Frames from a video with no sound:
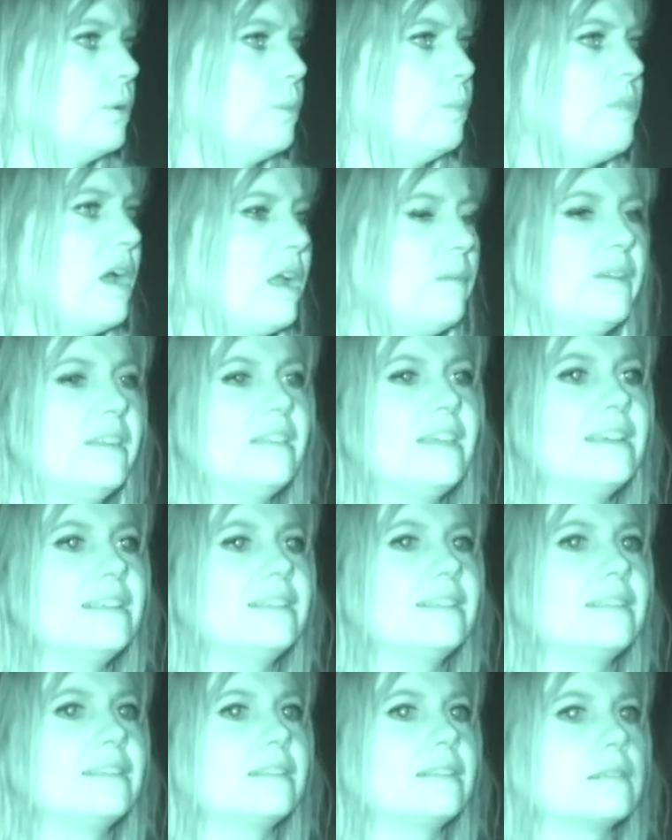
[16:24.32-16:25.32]
Maybe
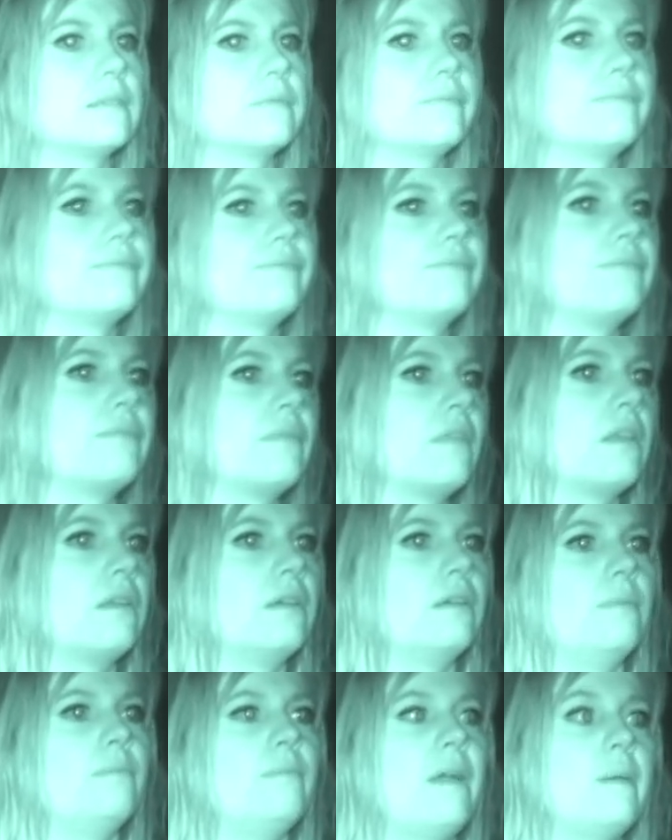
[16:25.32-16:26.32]
there's,
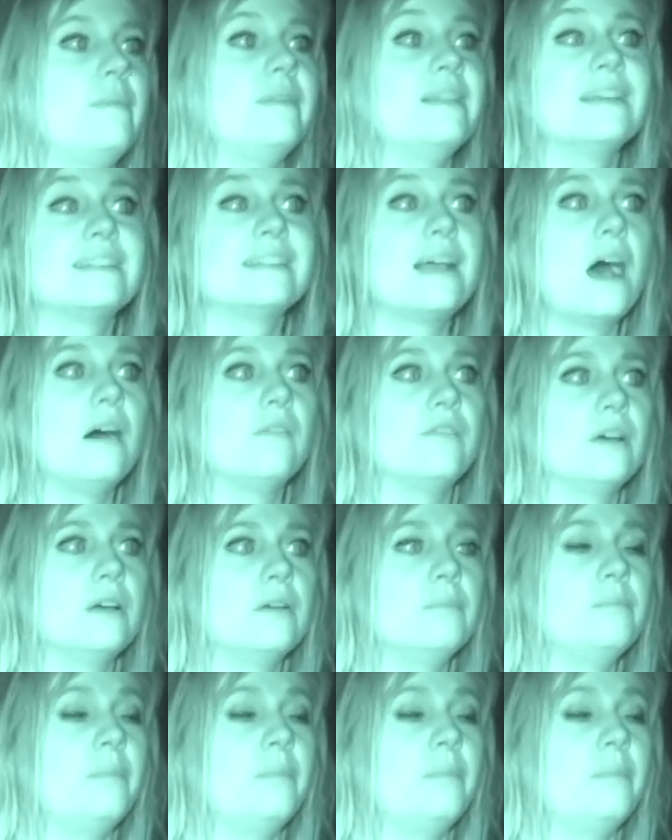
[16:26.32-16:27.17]
maybe there's other